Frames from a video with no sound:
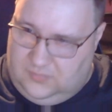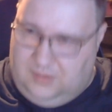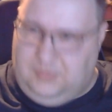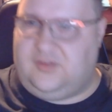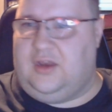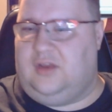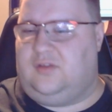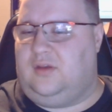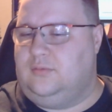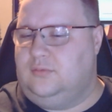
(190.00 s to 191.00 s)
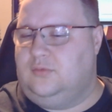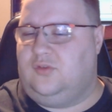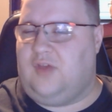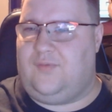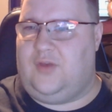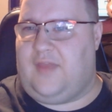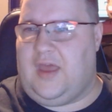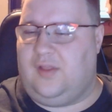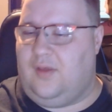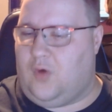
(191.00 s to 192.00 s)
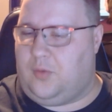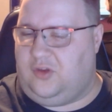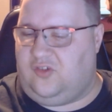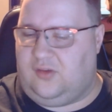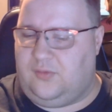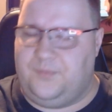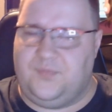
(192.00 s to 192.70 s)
I'm excited to dive into that. I love RPGs.